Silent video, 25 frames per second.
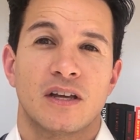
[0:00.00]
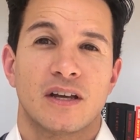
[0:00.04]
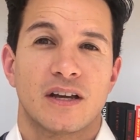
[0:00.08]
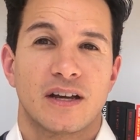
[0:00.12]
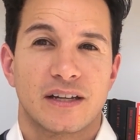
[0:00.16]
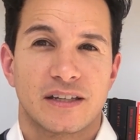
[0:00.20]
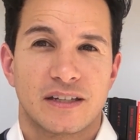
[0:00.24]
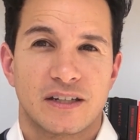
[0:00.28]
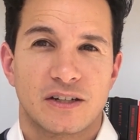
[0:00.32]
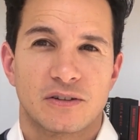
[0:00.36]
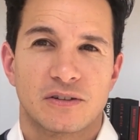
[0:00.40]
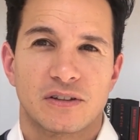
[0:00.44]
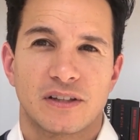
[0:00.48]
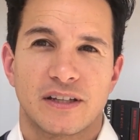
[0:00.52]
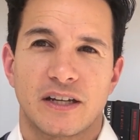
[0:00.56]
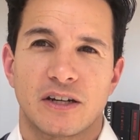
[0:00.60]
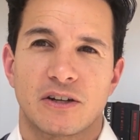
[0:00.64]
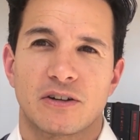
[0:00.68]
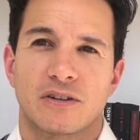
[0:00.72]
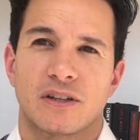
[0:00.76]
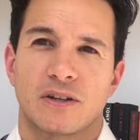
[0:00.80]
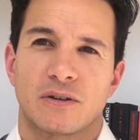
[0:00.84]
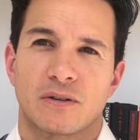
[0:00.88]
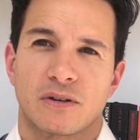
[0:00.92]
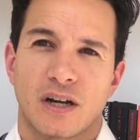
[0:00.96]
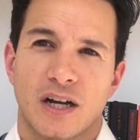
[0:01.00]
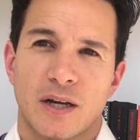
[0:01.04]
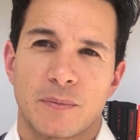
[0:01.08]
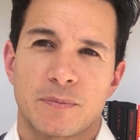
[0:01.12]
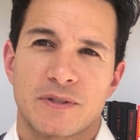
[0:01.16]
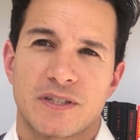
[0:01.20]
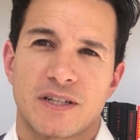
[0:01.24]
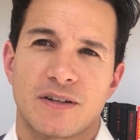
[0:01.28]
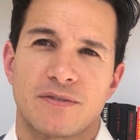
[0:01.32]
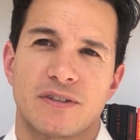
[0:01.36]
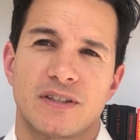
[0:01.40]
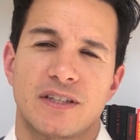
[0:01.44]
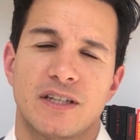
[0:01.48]
A year later, they were up
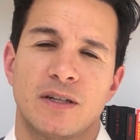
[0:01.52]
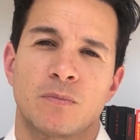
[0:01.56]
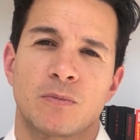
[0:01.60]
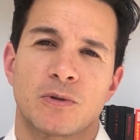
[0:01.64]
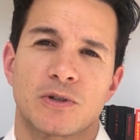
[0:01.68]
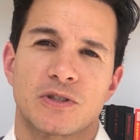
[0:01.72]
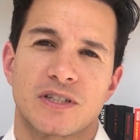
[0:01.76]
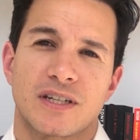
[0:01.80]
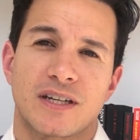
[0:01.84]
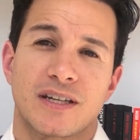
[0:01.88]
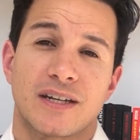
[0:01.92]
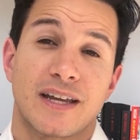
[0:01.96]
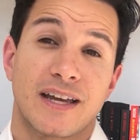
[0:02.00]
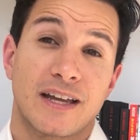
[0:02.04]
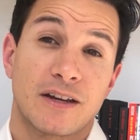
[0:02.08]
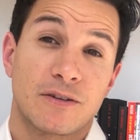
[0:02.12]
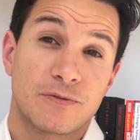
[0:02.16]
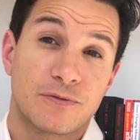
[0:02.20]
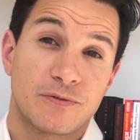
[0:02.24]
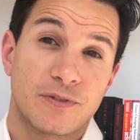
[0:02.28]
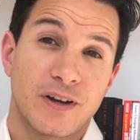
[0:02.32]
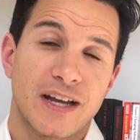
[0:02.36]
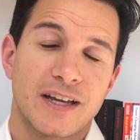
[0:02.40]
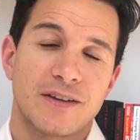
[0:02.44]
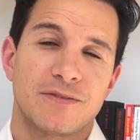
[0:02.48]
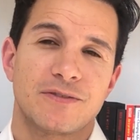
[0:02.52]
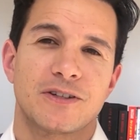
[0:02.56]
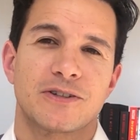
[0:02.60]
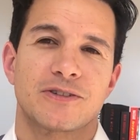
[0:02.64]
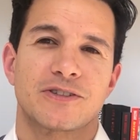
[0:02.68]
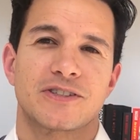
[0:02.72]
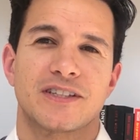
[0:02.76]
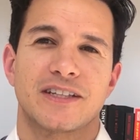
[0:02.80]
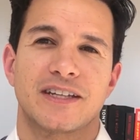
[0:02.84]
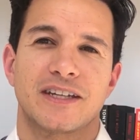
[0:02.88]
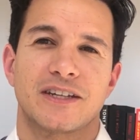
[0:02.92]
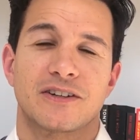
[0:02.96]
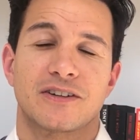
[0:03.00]
17%, and 5
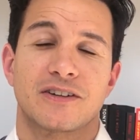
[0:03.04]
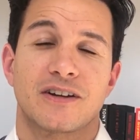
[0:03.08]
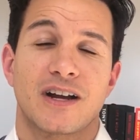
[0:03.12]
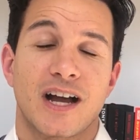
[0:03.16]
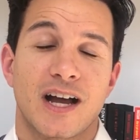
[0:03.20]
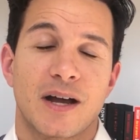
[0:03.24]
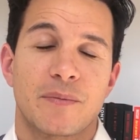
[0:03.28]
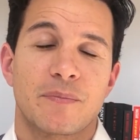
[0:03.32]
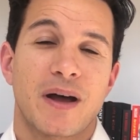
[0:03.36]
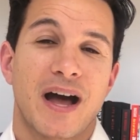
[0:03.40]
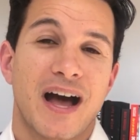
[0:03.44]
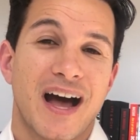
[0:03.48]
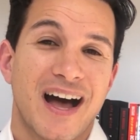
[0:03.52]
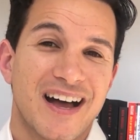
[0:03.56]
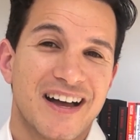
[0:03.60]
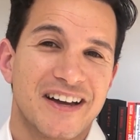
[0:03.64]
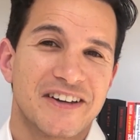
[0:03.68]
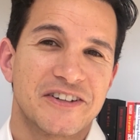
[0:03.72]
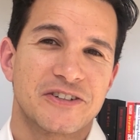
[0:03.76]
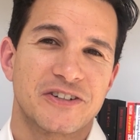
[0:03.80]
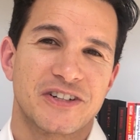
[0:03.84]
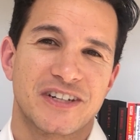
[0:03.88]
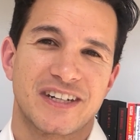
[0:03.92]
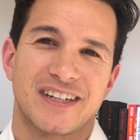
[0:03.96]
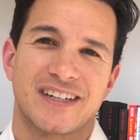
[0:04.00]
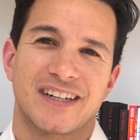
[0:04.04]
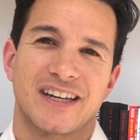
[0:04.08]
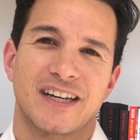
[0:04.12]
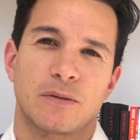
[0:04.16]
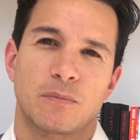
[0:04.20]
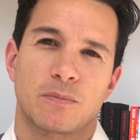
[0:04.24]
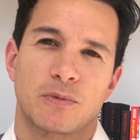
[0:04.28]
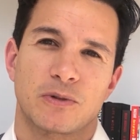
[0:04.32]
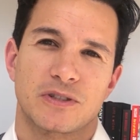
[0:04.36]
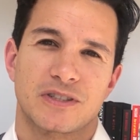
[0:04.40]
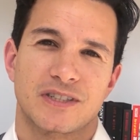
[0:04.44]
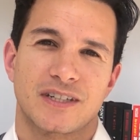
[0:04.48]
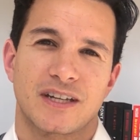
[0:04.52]
years later, up
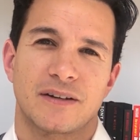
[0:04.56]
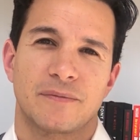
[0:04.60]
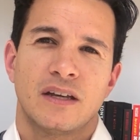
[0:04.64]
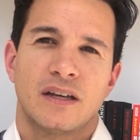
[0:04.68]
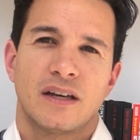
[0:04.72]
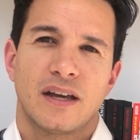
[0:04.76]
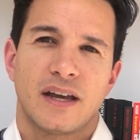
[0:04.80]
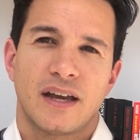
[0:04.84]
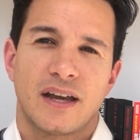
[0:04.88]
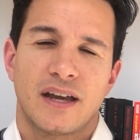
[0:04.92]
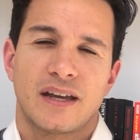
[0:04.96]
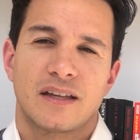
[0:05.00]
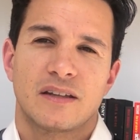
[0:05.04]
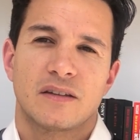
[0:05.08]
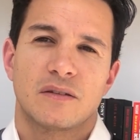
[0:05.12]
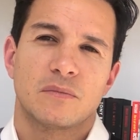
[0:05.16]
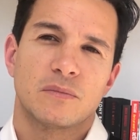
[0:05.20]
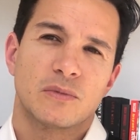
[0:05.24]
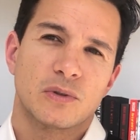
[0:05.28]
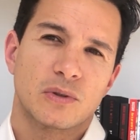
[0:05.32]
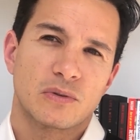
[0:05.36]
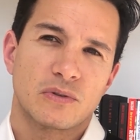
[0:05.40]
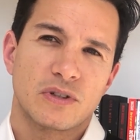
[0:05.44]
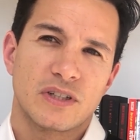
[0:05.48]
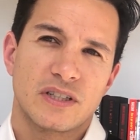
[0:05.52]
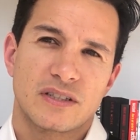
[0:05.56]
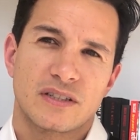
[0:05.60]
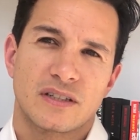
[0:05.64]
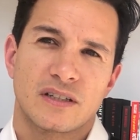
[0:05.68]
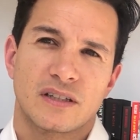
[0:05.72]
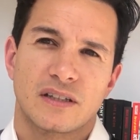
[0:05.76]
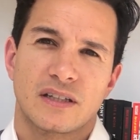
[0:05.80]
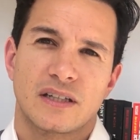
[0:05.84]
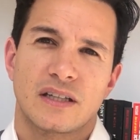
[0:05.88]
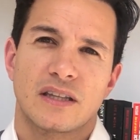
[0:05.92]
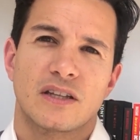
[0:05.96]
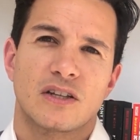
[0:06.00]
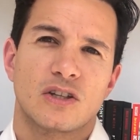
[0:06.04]
109%. And more
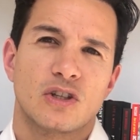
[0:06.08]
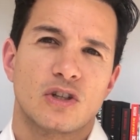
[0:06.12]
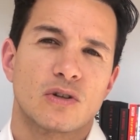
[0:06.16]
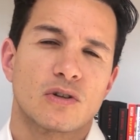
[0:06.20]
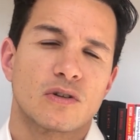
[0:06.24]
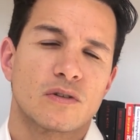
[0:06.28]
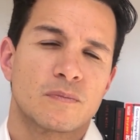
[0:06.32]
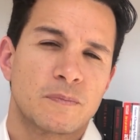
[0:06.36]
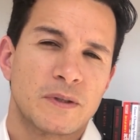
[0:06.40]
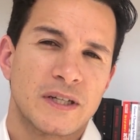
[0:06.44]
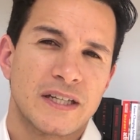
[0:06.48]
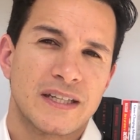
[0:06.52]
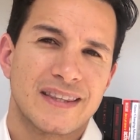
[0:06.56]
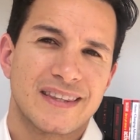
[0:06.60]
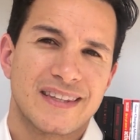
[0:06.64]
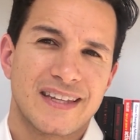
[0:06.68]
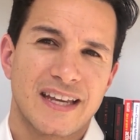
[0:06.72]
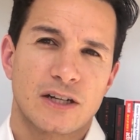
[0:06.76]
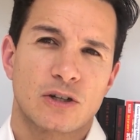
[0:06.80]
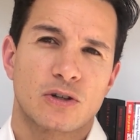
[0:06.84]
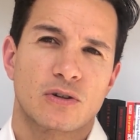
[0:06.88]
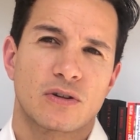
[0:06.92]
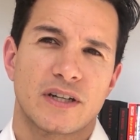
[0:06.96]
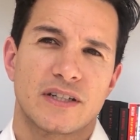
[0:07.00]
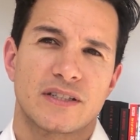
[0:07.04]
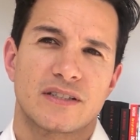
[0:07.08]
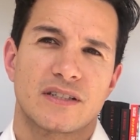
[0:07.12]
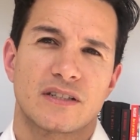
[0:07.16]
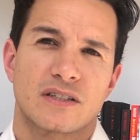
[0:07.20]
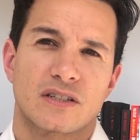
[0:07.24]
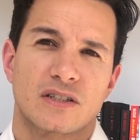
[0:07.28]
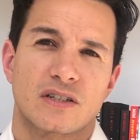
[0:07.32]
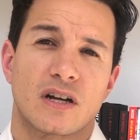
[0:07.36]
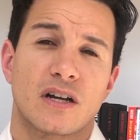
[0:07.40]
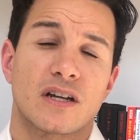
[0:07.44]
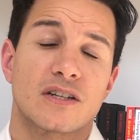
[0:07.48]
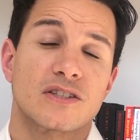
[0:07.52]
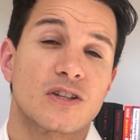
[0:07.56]
recently, the European debt crisis
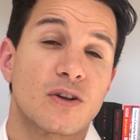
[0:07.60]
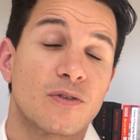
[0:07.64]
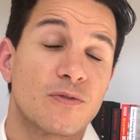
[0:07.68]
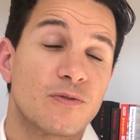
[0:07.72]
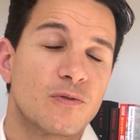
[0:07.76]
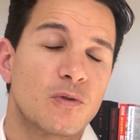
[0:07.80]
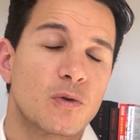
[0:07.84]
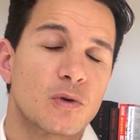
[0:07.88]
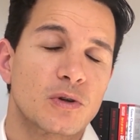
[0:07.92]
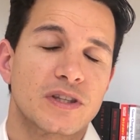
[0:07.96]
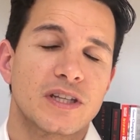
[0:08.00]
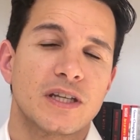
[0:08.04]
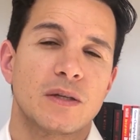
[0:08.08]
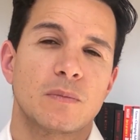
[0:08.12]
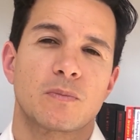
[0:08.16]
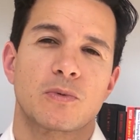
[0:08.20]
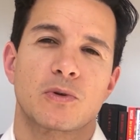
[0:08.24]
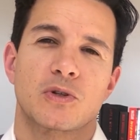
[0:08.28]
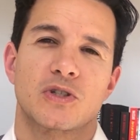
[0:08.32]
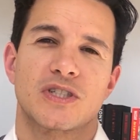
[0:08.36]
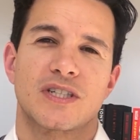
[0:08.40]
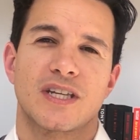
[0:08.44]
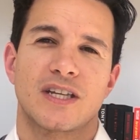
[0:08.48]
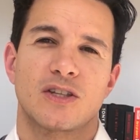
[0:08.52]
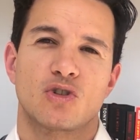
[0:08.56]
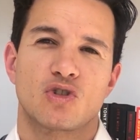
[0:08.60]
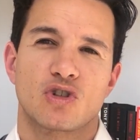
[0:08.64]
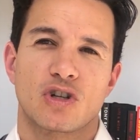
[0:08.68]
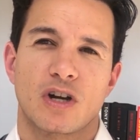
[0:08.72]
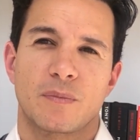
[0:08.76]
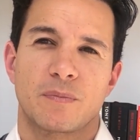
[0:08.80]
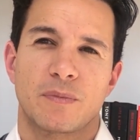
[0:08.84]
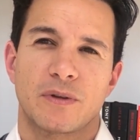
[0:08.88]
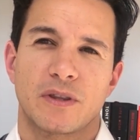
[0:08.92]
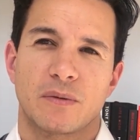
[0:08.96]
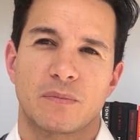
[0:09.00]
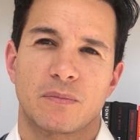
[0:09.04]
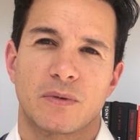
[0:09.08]
caused a 14%
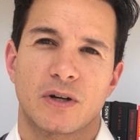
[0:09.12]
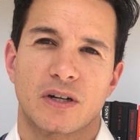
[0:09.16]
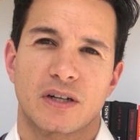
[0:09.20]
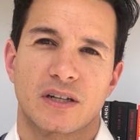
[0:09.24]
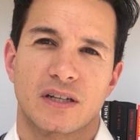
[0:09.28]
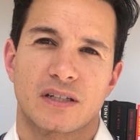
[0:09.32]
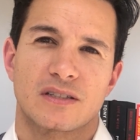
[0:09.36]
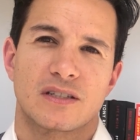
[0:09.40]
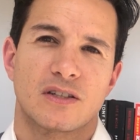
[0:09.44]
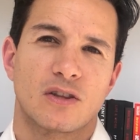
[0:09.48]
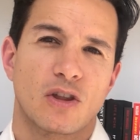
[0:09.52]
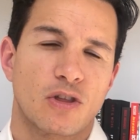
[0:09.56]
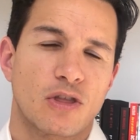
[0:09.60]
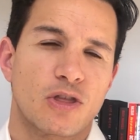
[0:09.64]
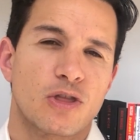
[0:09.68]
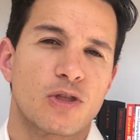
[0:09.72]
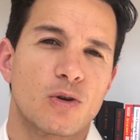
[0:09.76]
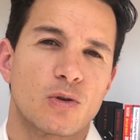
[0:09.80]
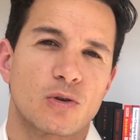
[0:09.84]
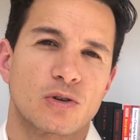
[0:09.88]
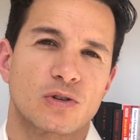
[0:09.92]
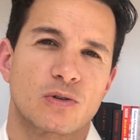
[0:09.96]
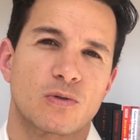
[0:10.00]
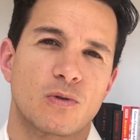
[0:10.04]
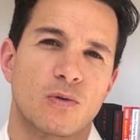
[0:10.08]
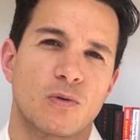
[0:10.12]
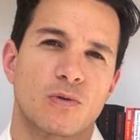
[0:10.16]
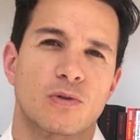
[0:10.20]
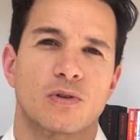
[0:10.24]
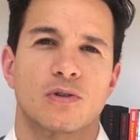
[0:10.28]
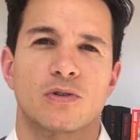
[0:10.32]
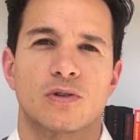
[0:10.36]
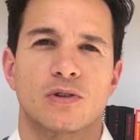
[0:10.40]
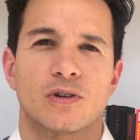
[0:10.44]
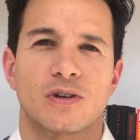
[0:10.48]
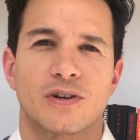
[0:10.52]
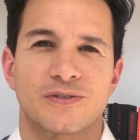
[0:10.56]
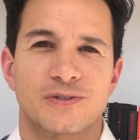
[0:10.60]
drop in the markets in the third
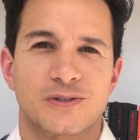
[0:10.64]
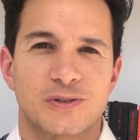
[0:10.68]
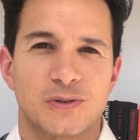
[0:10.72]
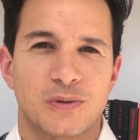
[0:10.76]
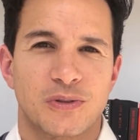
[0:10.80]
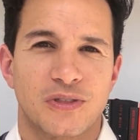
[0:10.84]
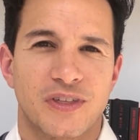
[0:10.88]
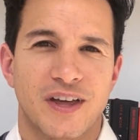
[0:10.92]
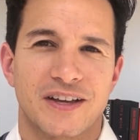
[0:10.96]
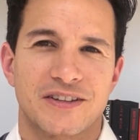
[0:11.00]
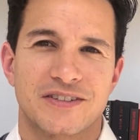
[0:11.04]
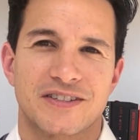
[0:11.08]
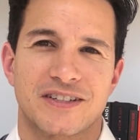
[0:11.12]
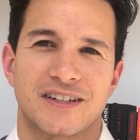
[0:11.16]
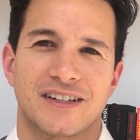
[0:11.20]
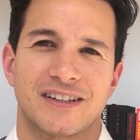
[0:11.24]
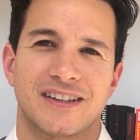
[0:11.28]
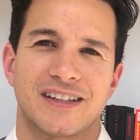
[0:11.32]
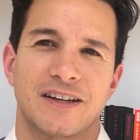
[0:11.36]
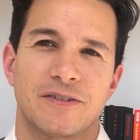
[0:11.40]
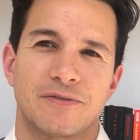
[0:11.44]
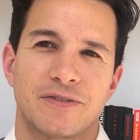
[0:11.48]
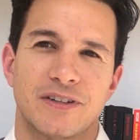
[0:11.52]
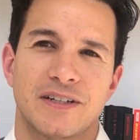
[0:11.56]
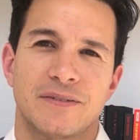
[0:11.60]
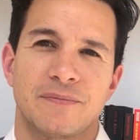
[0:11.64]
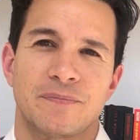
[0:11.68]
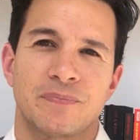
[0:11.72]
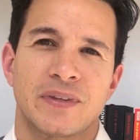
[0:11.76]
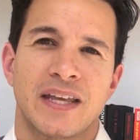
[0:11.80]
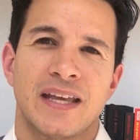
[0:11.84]
quarter of 2011.